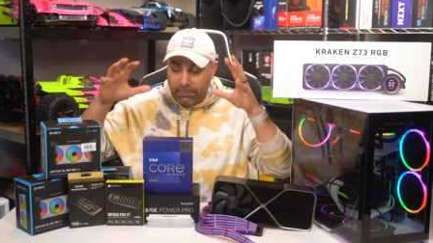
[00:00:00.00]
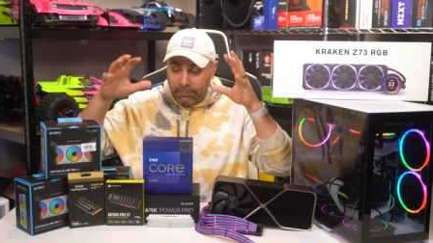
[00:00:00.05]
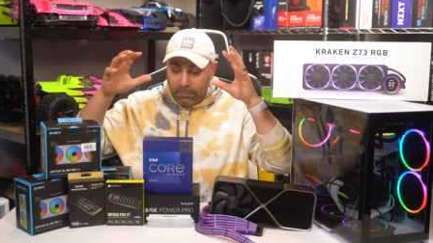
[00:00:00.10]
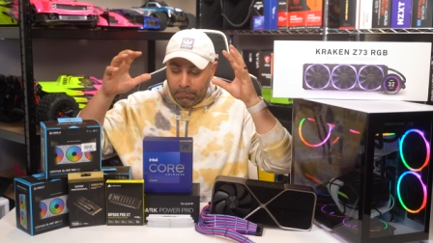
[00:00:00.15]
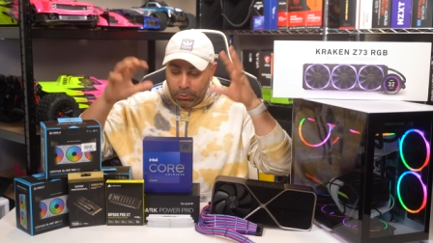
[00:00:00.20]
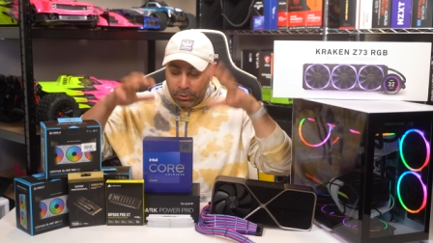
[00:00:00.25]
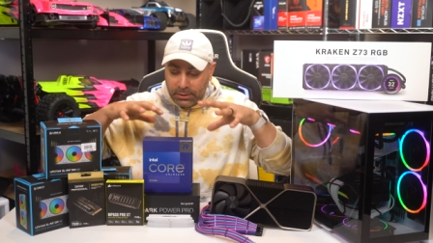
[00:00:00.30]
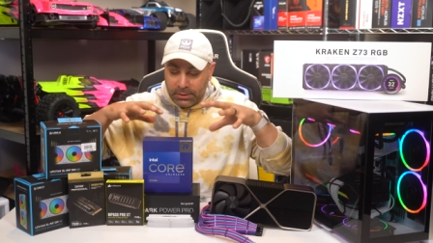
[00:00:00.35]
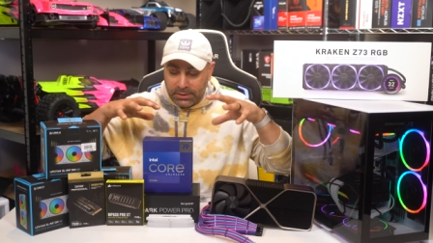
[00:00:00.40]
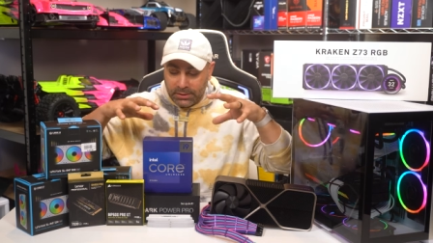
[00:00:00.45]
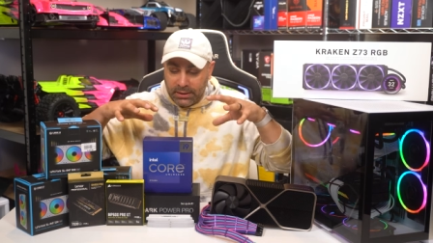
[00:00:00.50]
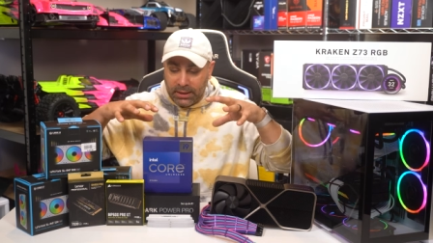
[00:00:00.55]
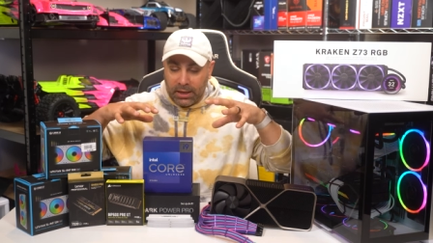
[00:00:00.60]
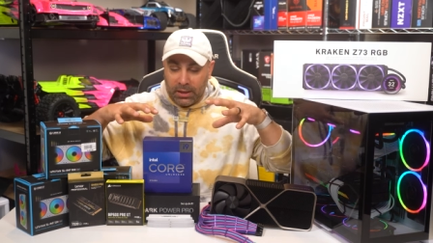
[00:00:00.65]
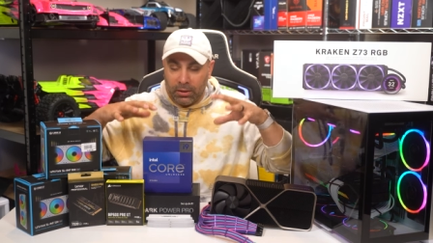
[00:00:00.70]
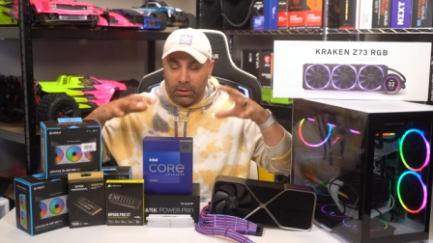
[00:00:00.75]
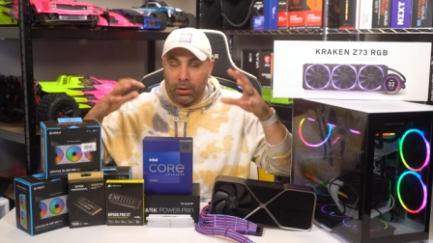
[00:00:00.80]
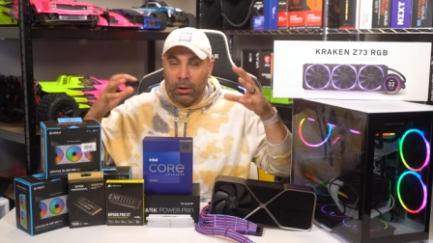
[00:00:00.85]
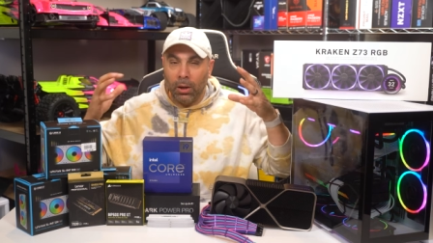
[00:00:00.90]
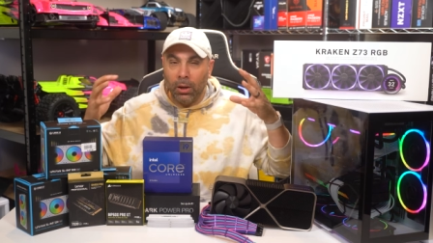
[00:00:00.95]
I'm gonna put this
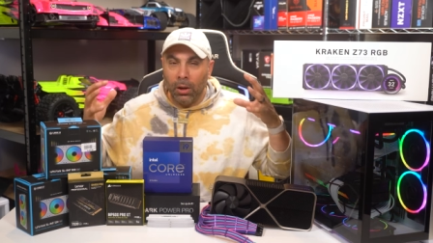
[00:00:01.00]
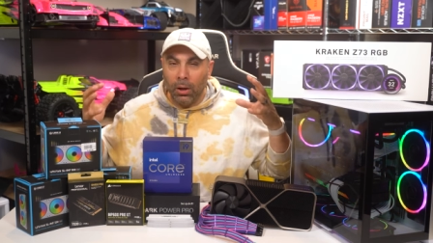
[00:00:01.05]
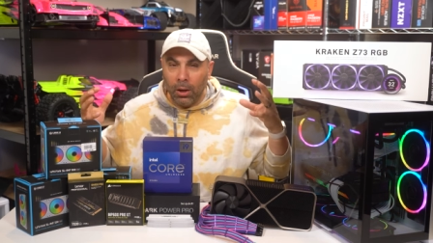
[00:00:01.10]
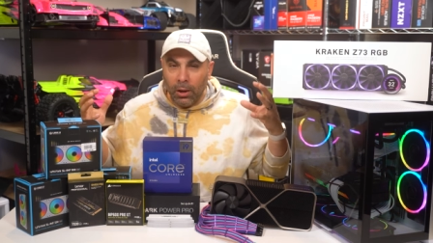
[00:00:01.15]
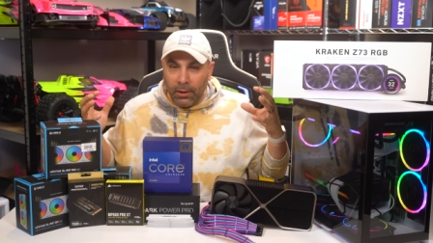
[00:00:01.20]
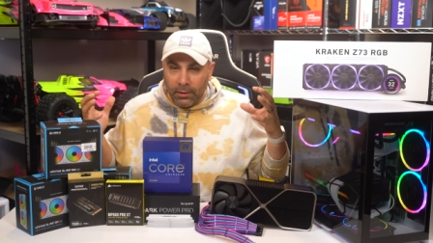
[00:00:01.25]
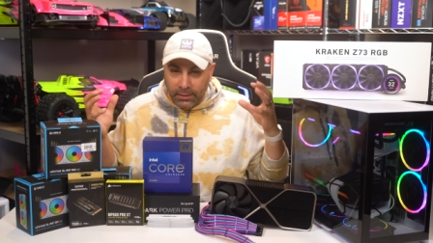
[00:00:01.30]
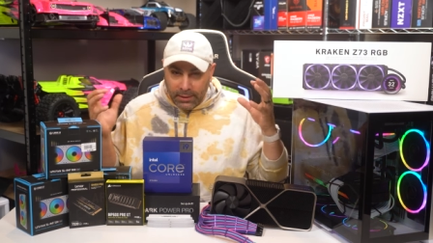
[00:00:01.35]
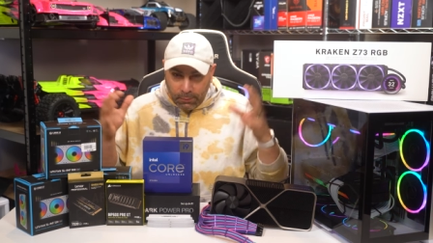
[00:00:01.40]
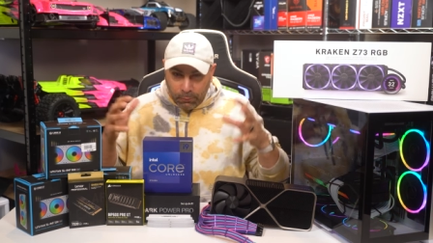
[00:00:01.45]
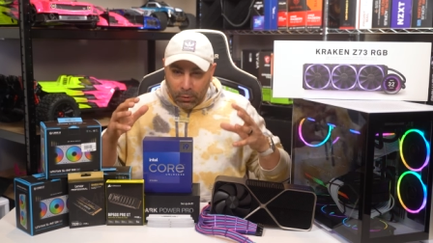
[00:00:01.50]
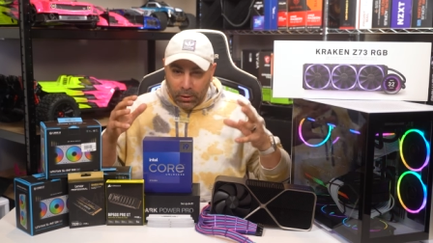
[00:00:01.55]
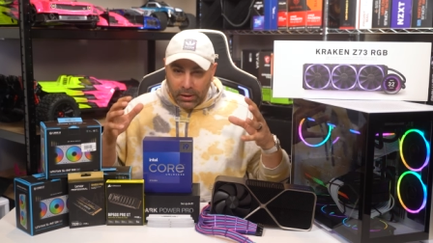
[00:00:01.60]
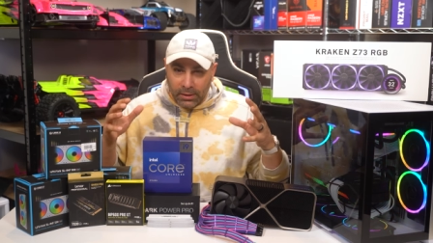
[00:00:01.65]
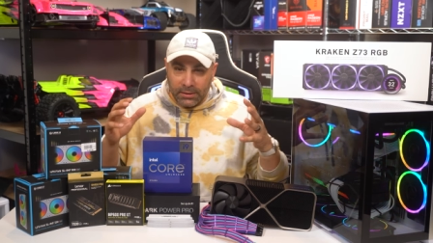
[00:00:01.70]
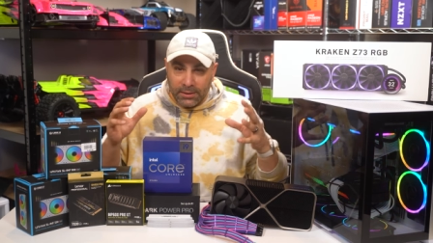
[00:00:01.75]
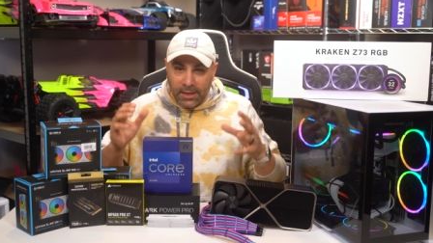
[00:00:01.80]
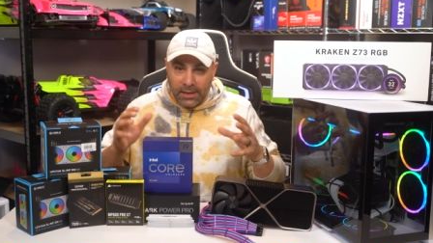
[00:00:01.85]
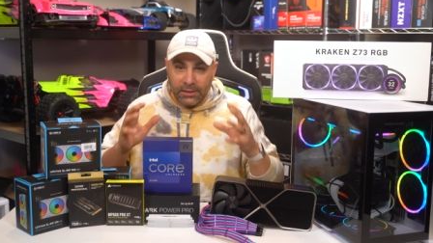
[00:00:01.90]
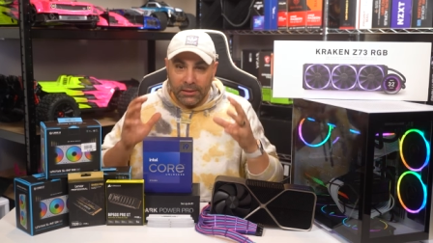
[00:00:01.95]
together, then we're
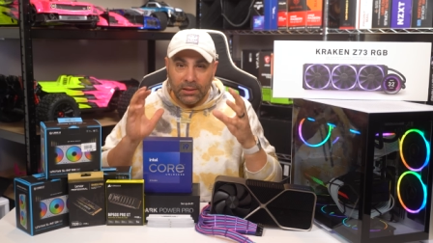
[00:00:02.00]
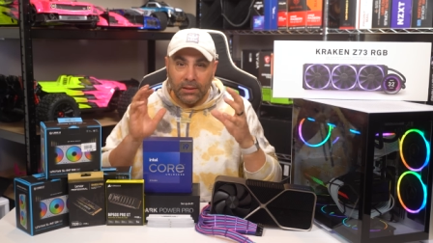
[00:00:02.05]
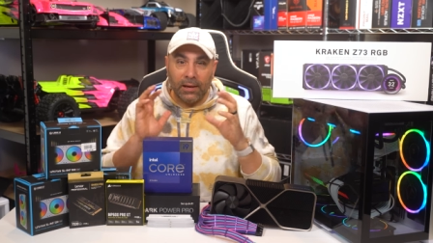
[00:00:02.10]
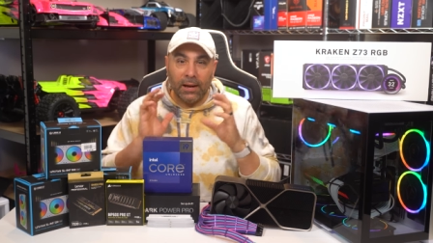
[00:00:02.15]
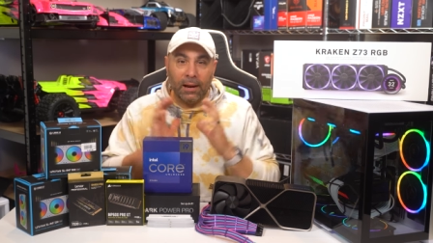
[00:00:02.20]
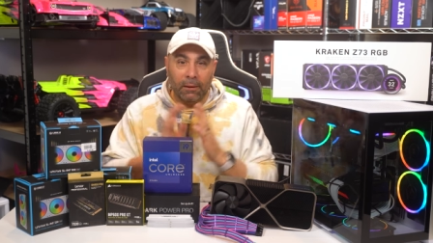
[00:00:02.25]
gonna test it